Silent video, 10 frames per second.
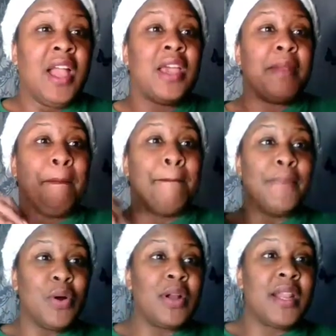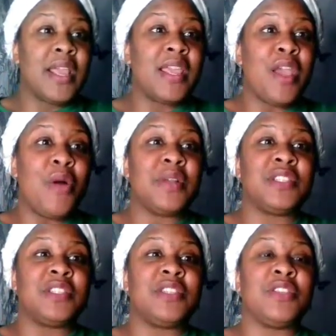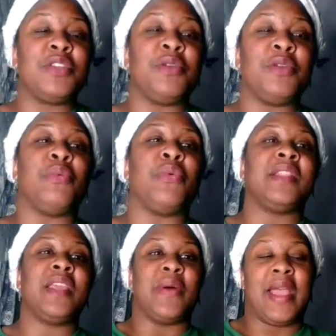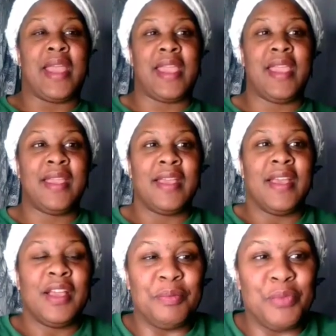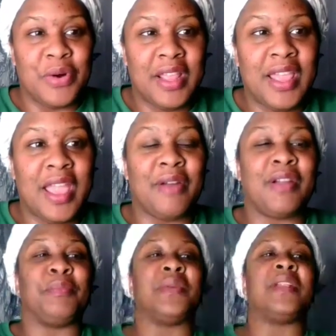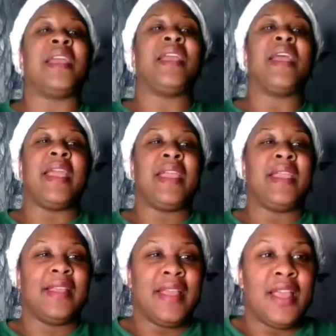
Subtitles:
Good morning, yo, it's your boy Leo. Hey. Good morning, Erica Brene. Hey.